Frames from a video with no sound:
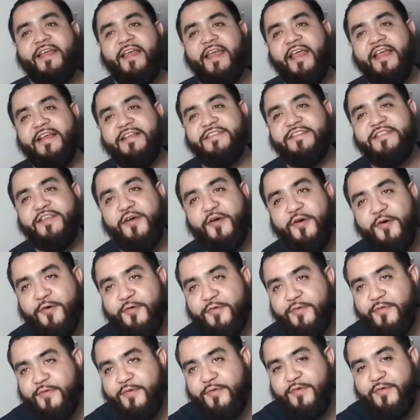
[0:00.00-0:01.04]
and
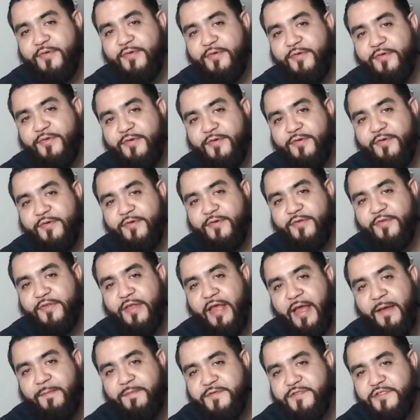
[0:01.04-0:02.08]
so
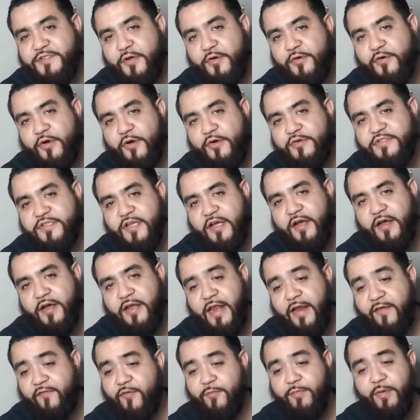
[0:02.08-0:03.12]
the episode goes
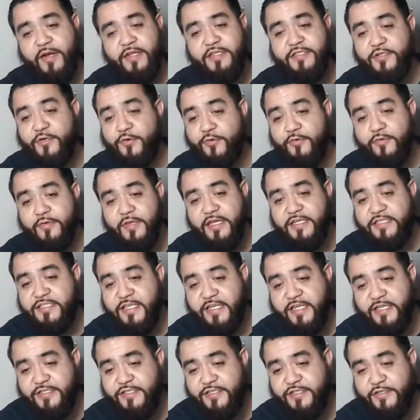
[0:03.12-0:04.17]
on. Everybody's cool. Like
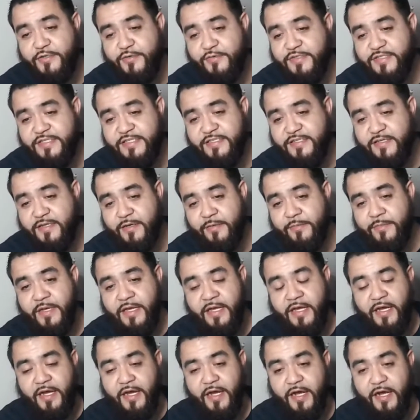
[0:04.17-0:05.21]
she introduces him.
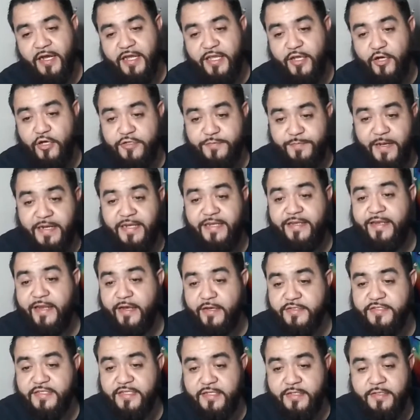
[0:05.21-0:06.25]
He goes by
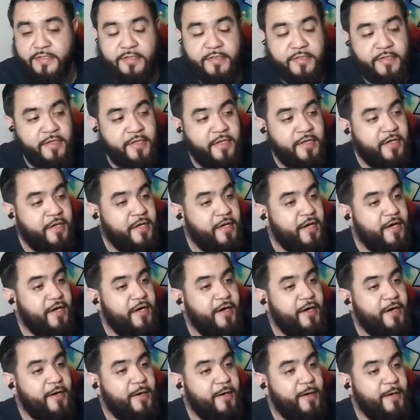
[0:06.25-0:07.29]
Delta.
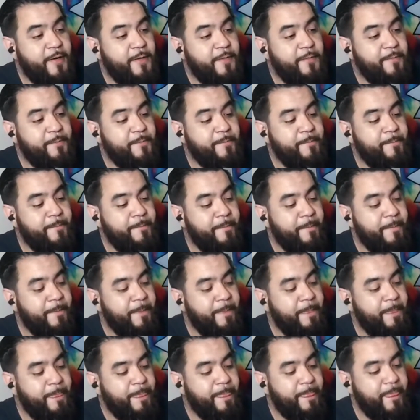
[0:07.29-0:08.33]
Um,
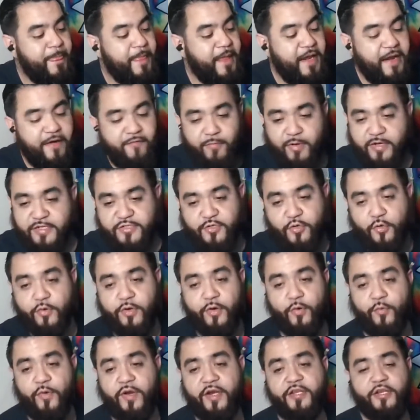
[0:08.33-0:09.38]
and everybody's cool with
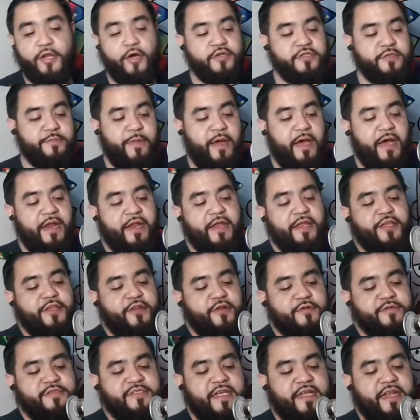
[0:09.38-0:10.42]
it. Rick knows about it. You
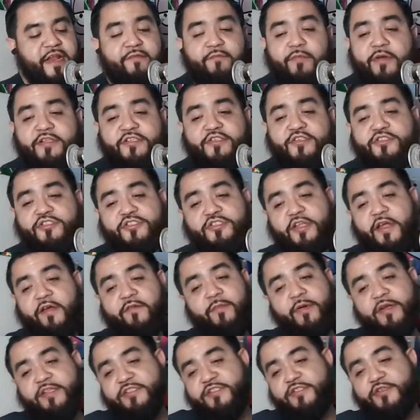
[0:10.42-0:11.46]
know what I'm saying?
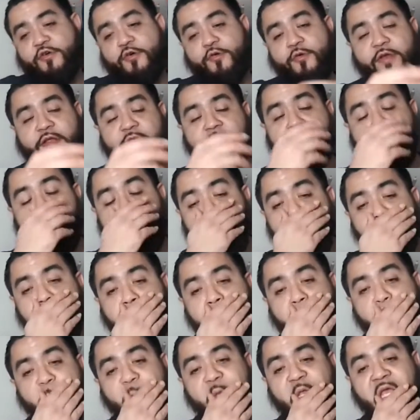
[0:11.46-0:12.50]
Everybody's just cool with it.
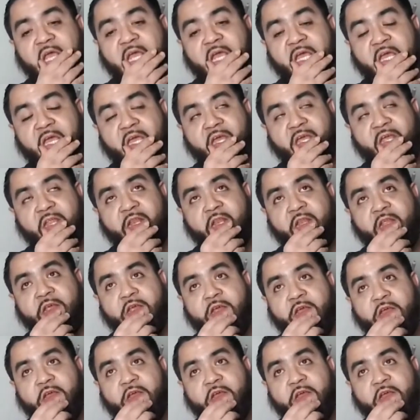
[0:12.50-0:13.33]
And